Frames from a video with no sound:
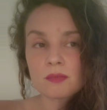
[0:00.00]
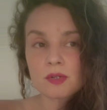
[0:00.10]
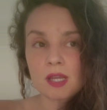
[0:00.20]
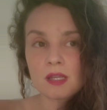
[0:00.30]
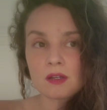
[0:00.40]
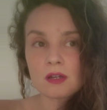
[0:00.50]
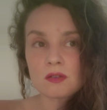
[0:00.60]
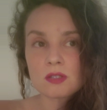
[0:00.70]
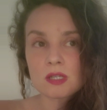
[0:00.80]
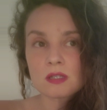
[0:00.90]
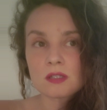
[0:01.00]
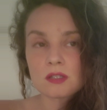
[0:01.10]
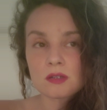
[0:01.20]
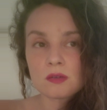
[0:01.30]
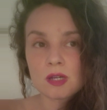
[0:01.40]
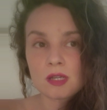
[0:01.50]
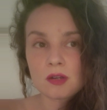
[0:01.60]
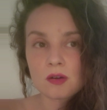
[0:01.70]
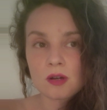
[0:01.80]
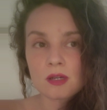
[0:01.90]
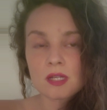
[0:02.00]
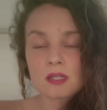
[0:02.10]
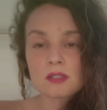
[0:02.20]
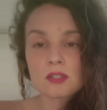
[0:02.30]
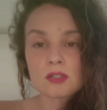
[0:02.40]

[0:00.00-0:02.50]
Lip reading: brain goes into a chronic